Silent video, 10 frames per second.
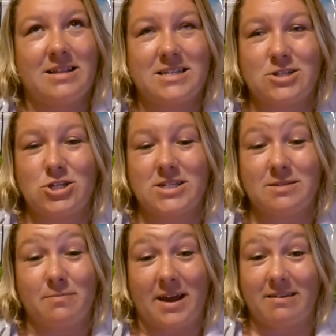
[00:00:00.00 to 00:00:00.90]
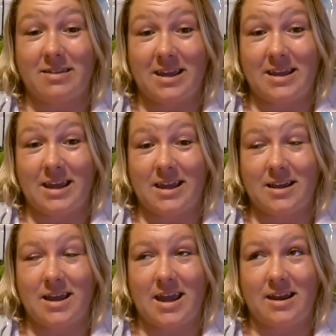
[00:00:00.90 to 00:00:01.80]
This is just my
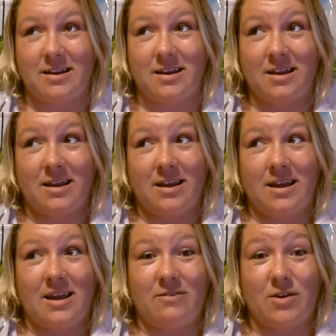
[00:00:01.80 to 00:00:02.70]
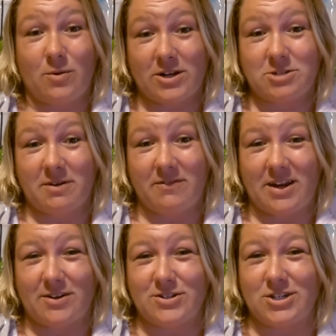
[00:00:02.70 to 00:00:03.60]
thinking, and if y'all watch my
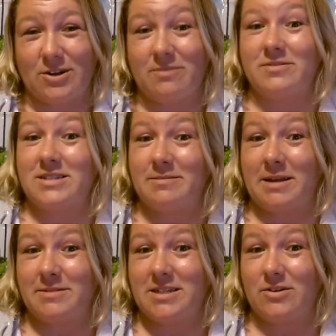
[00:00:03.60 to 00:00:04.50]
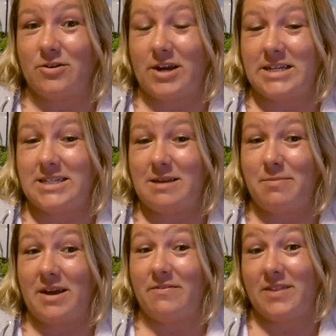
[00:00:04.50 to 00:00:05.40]
videos, you know, sometimes it's a little crazy,
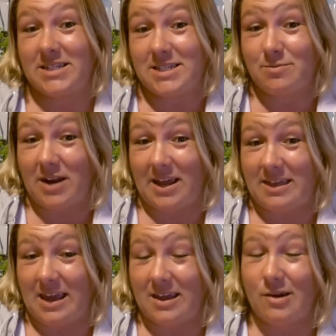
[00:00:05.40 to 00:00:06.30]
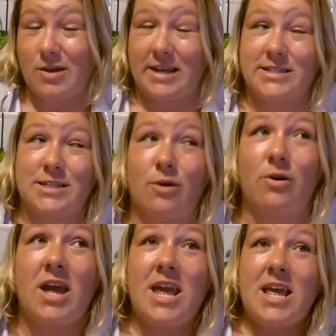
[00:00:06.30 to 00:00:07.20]
but this is what I think. Okay,
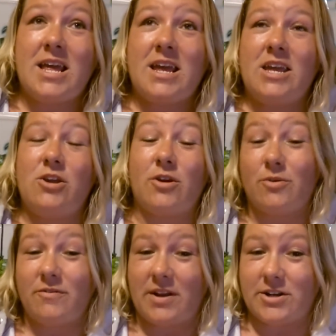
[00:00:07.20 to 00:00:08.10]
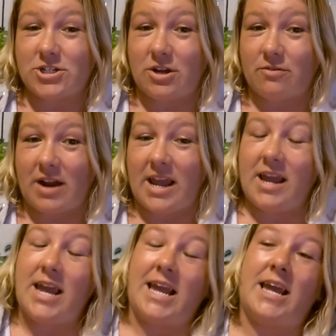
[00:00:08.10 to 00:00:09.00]
so you go to a vendor show,
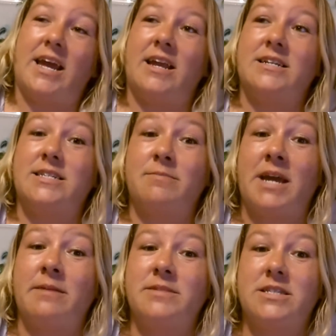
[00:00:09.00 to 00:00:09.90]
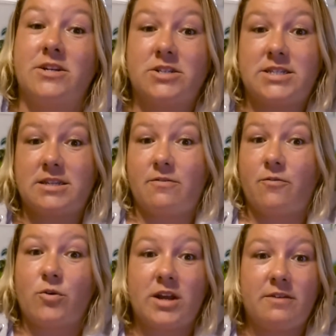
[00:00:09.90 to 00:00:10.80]
right? And sometimes there's
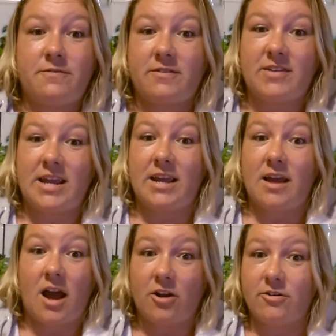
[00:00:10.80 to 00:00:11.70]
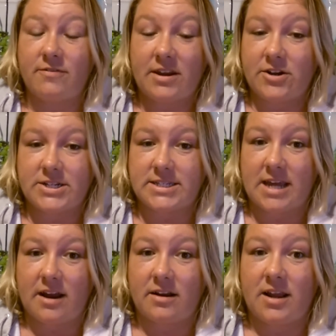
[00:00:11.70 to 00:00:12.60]
40, 50, 100 vendors
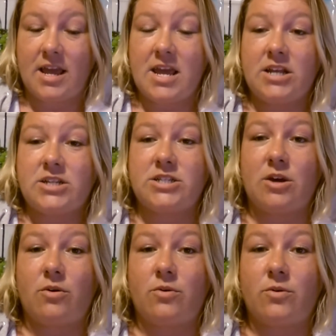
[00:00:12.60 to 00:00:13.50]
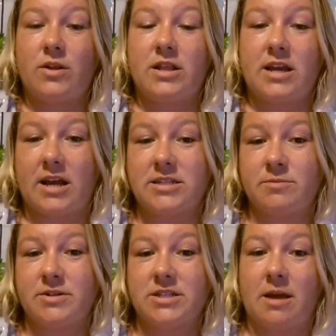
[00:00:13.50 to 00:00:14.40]
there. So the
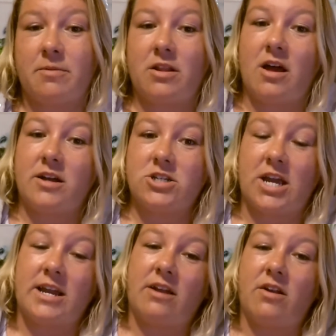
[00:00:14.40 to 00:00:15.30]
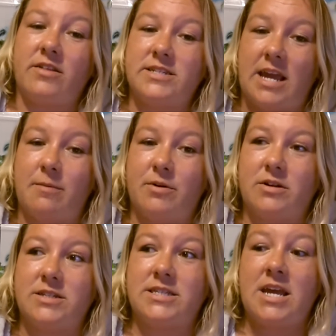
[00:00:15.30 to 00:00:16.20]
customers coming along, checking out all the
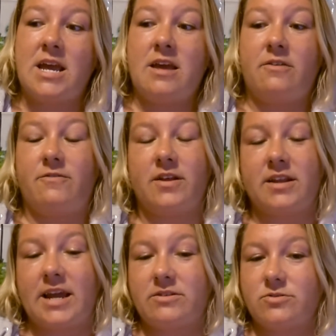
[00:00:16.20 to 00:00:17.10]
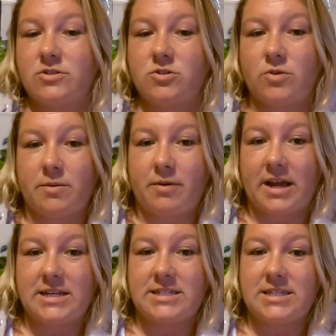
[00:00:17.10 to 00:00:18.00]
tables, filling out door
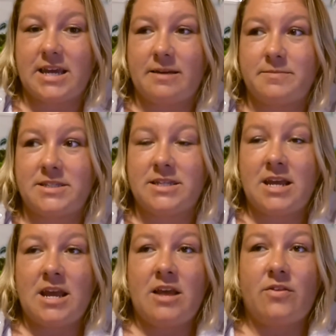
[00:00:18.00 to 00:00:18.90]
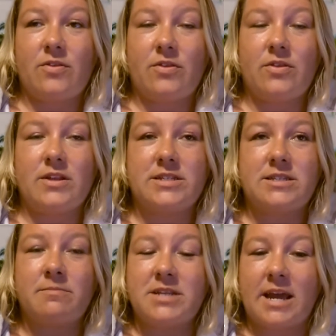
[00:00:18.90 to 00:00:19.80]
price slips.
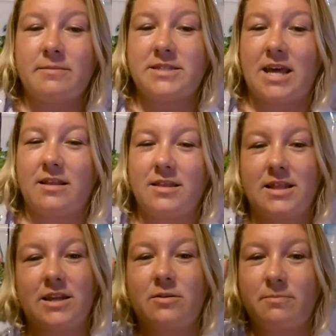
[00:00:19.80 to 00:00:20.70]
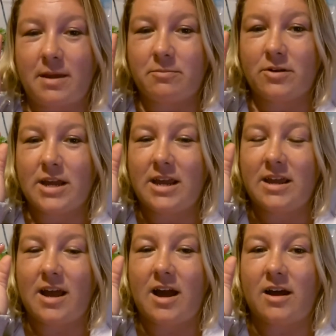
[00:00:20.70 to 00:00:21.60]
Sometimes that little
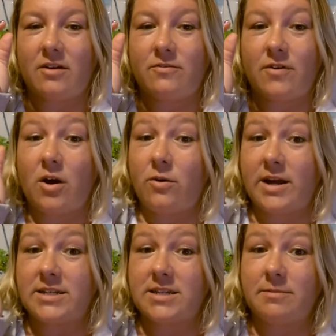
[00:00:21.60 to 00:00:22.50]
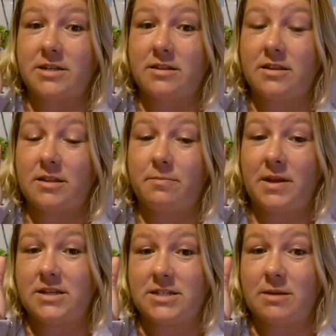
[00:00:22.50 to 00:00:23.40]
memory of, oh, I stopped at the
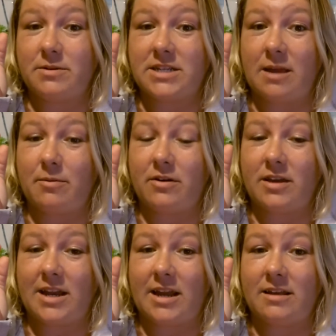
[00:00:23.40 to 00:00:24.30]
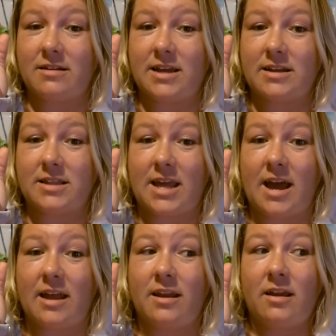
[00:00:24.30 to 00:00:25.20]
pink zebra table and I clicked
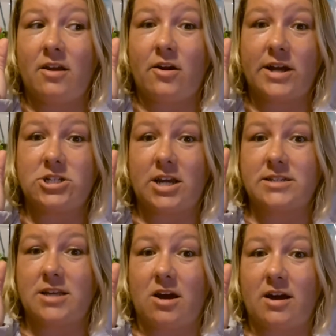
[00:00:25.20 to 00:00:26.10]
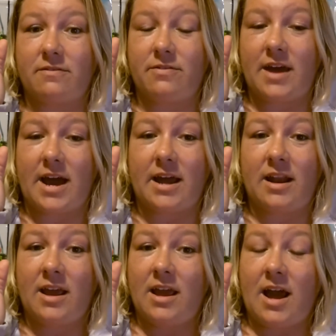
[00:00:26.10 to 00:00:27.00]
that, or I checked off
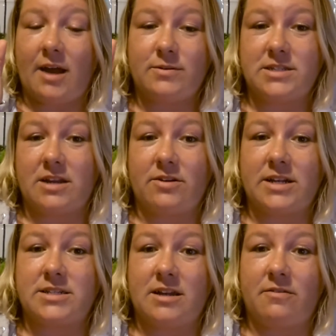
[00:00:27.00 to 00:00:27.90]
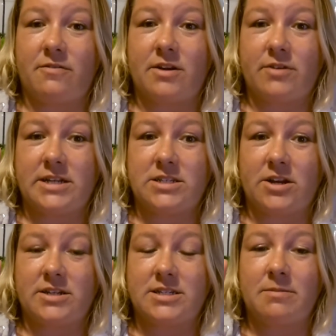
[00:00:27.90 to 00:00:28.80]
that I was interested in a
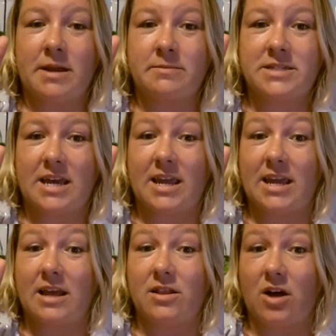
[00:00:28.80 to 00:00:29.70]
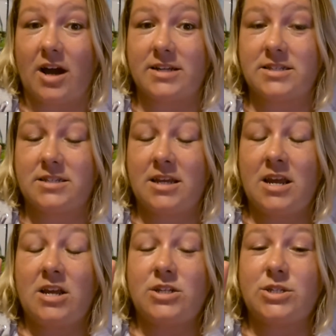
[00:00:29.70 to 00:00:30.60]
fundraiser, sometimes that can get lost.
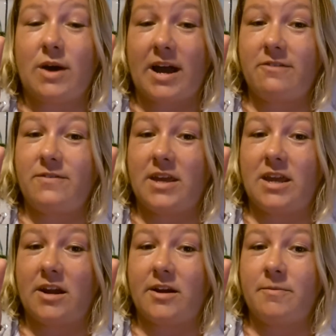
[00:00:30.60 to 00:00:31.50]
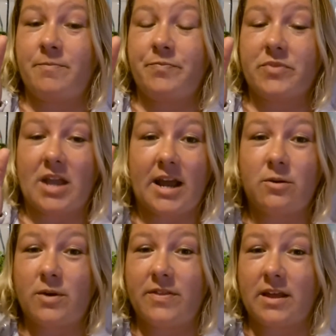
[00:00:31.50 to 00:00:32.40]
So I figure I
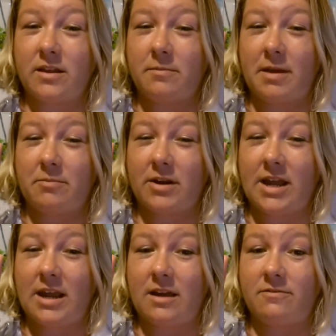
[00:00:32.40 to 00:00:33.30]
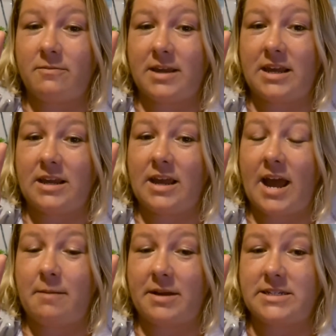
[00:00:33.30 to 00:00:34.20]
don't want that little memory of me
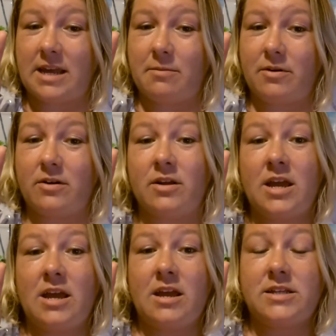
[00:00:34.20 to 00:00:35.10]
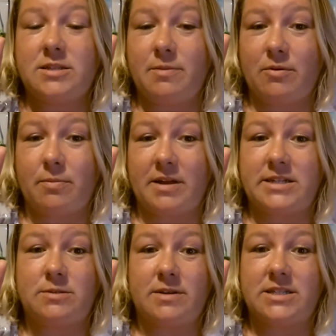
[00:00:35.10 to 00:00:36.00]
at my table to be
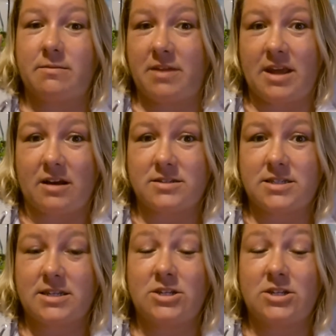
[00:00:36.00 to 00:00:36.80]
replaced with something else.